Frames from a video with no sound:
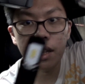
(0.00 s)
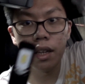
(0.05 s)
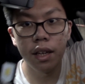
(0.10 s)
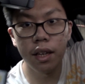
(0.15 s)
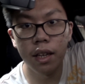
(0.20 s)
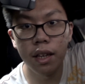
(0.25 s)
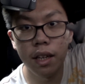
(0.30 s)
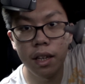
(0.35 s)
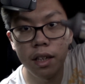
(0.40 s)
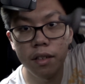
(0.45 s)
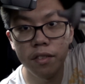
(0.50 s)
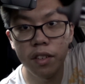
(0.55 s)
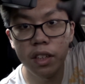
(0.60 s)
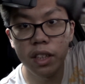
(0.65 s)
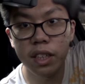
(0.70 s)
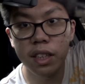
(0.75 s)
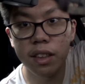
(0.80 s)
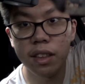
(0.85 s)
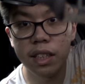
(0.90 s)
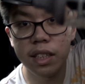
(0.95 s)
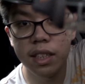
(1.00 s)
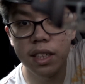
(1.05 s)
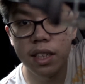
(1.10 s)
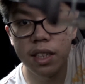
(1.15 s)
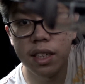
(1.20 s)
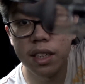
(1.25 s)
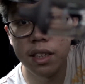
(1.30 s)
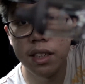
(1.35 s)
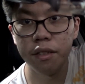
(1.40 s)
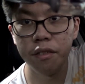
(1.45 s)
and if you look at
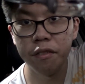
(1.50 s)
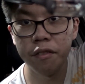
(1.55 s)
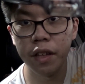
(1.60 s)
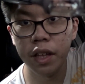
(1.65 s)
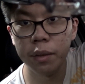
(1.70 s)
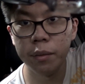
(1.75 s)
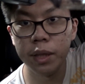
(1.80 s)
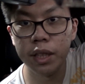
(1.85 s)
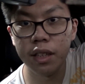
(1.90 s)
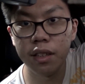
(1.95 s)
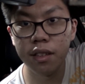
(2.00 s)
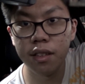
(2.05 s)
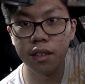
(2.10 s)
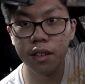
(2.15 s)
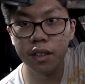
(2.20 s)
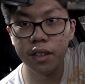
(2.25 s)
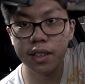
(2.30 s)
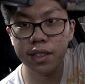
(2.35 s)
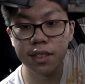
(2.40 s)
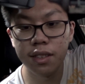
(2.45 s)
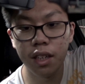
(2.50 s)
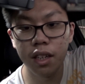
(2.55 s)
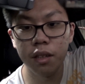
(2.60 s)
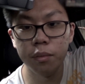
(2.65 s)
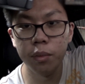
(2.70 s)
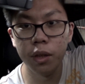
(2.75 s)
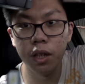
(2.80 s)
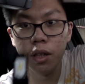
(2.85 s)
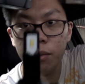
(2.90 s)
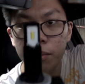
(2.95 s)
the filament on the
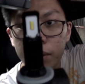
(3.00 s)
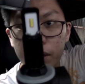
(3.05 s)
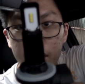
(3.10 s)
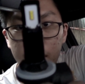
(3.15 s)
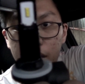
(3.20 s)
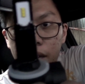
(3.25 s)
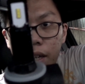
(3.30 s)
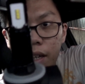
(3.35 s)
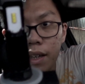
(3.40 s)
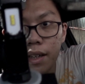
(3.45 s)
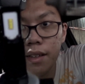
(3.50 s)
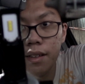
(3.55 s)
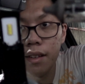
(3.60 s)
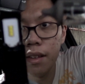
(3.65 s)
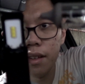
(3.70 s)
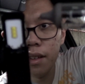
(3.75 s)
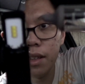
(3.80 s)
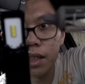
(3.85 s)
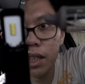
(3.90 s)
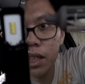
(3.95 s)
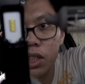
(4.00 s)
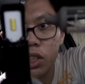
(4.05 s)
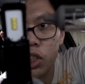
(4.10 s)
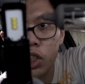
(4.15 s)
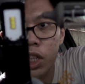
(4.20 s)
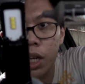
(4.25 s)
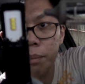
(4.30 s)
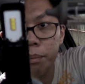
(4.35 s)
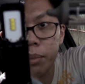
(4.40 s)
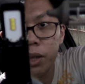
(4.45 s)
stock bulb and the
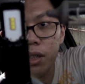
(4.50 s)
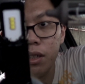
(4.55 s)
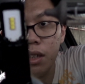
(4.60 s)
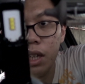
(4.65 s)
chip